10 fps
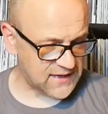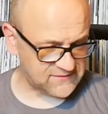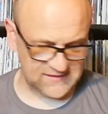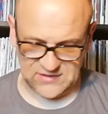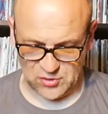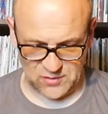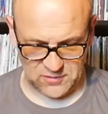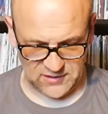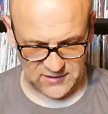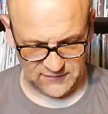
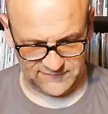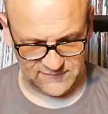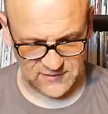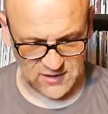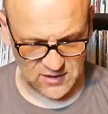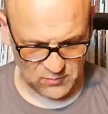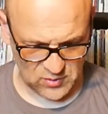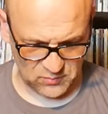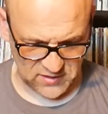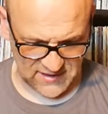enjoyable enough, and I
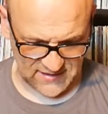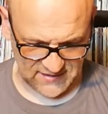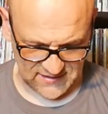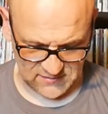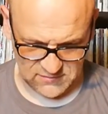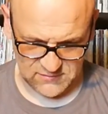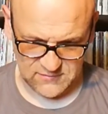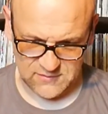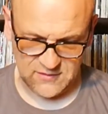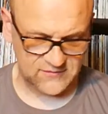will play it again
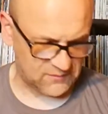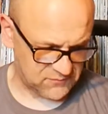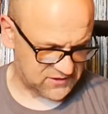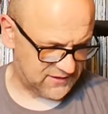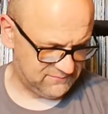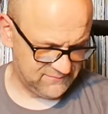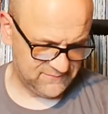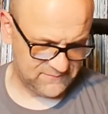sometime.